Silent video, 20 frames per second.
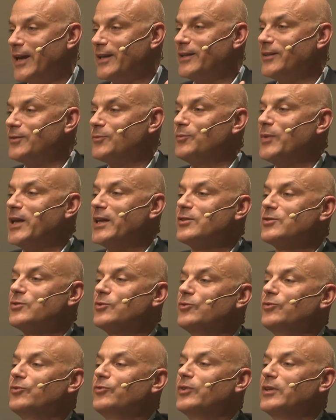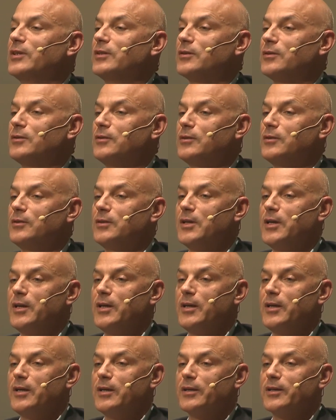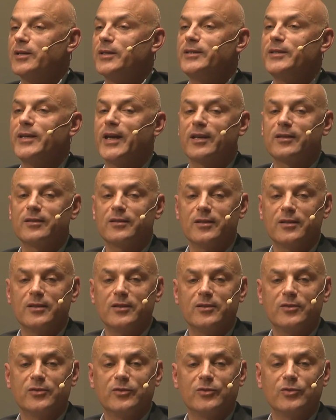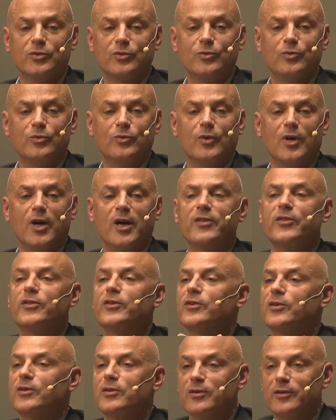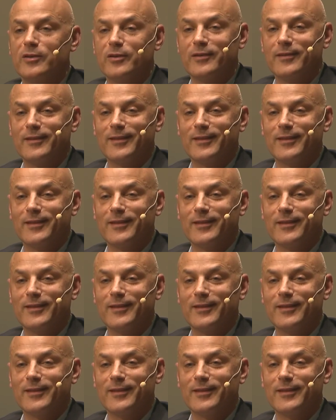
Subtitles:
and it makes you feel connected to other